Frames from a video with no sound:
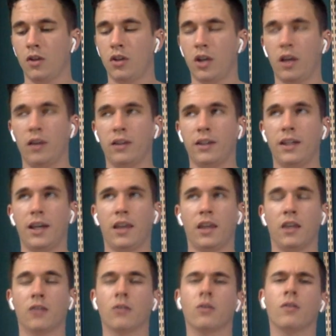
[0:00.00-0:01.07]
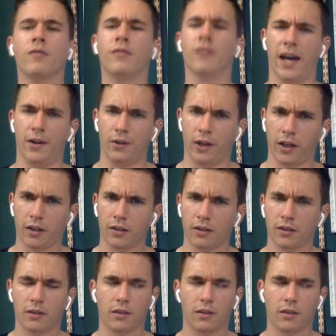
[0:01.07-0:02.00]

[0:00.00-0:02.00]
Jealousy, I think, is a little flattering.